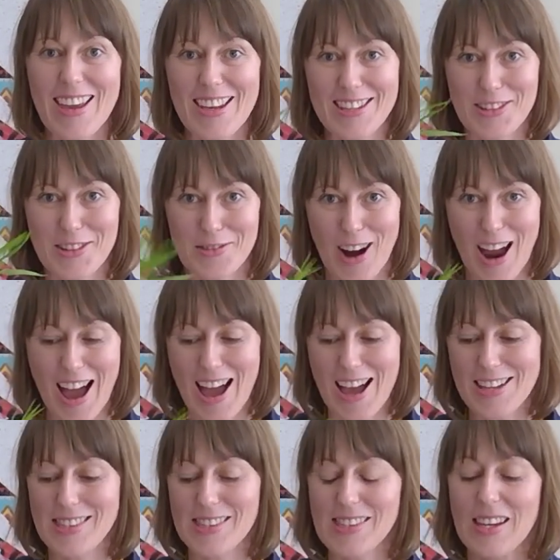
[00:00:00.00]
is
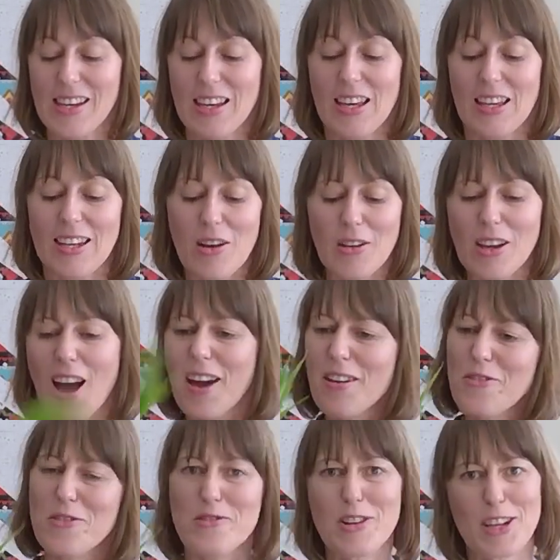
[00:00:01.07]
grass. Now it kind
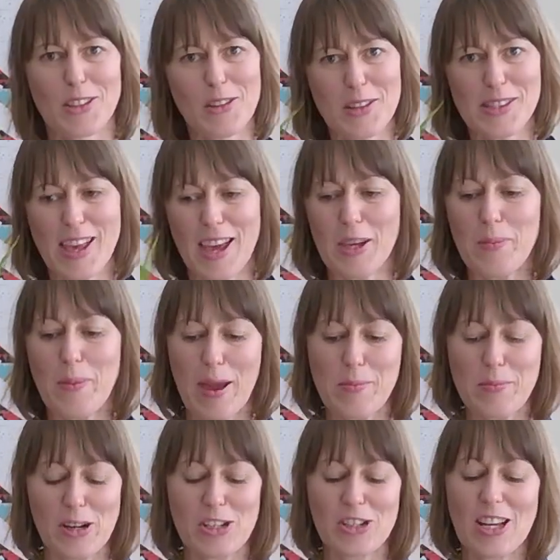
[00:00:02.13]
of already looks like a
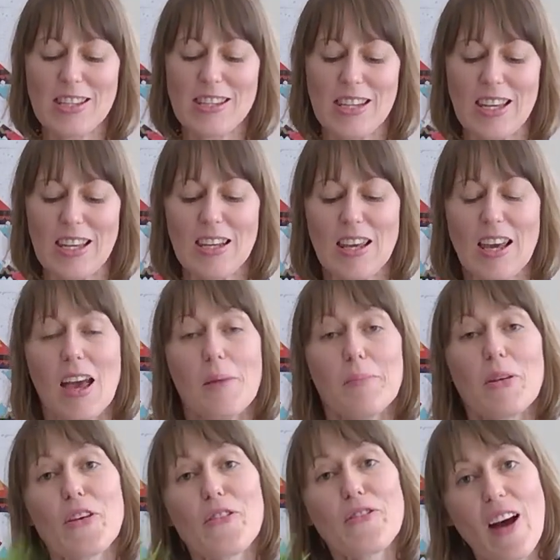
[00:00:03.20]
paintbrush, doesn't it?
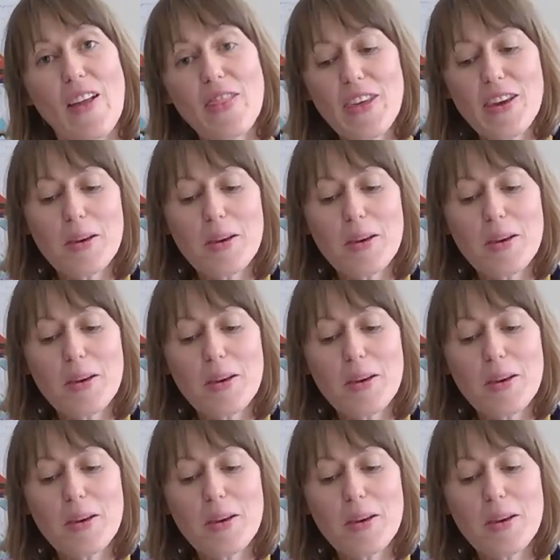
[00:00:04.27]
But the fun thing